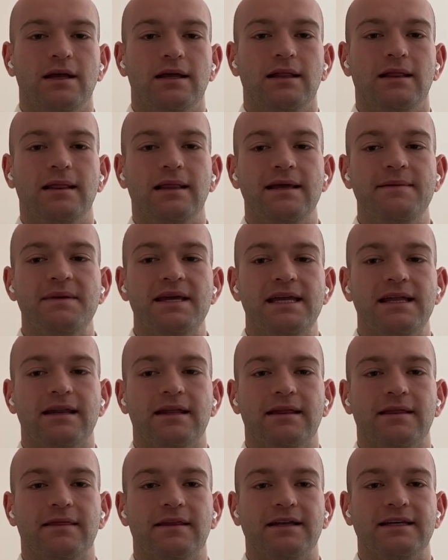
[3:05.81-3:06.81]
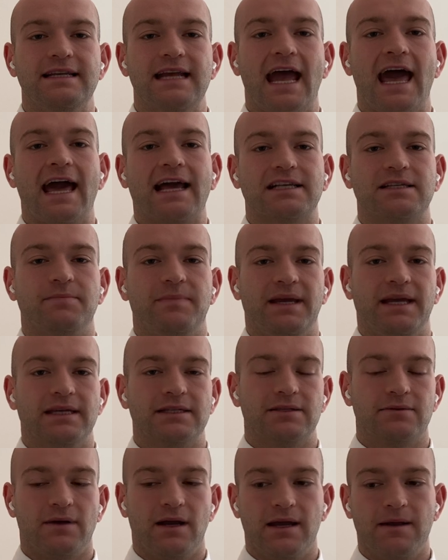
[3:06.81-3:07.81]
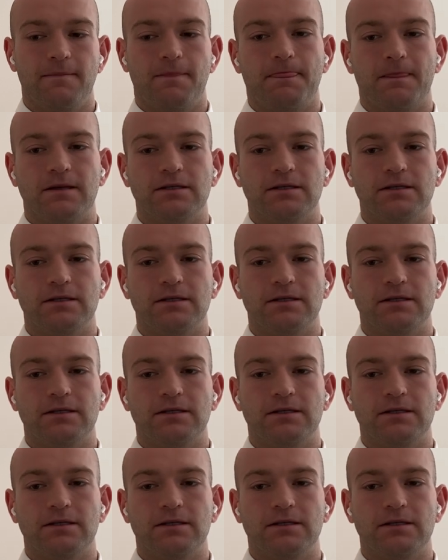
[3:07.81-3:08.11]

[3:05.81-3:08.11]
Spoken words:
limit the tax base, right?